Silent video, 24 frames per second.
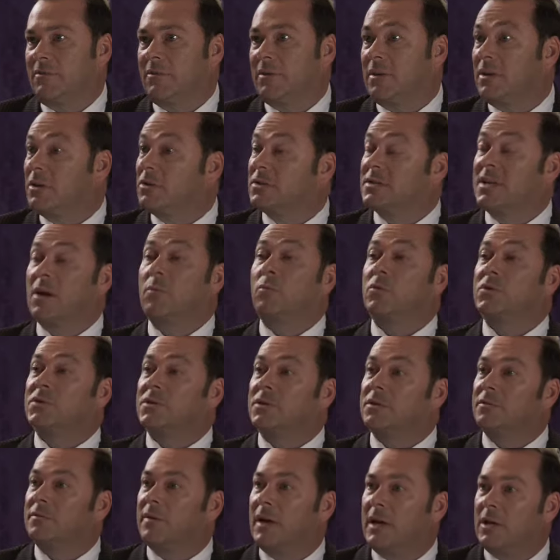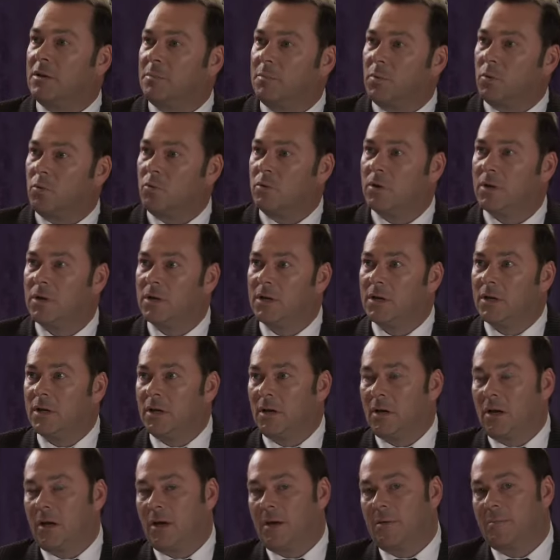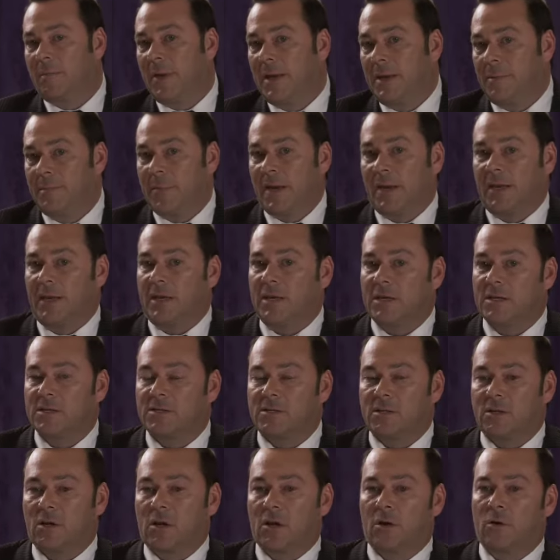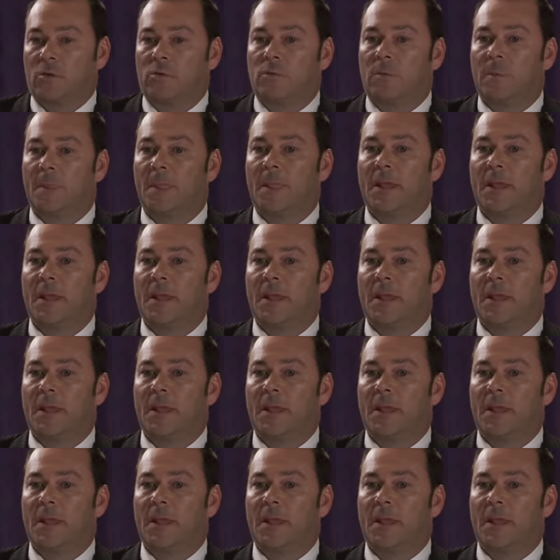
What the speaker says: everything because that wasn't available many years ago.